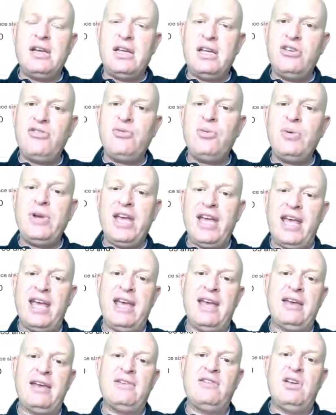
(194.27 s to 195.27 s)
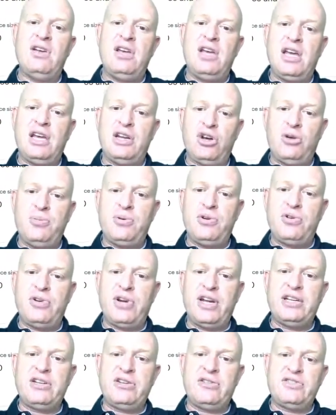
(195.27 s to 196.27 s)
if we had an open
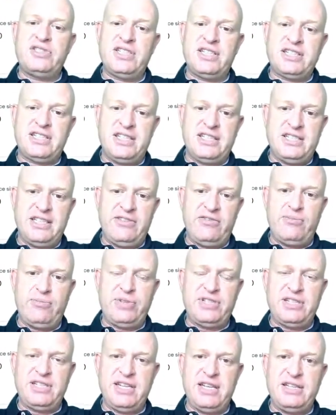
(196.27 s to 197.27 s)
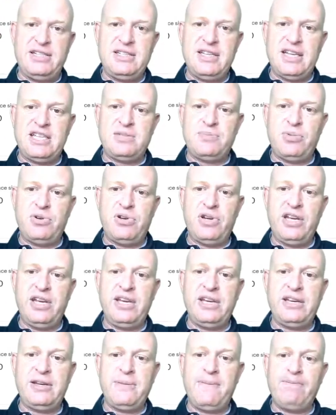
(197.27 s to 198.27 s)
rate of 67% as per
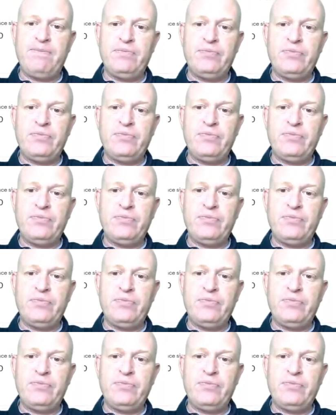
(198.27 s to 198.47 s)
here,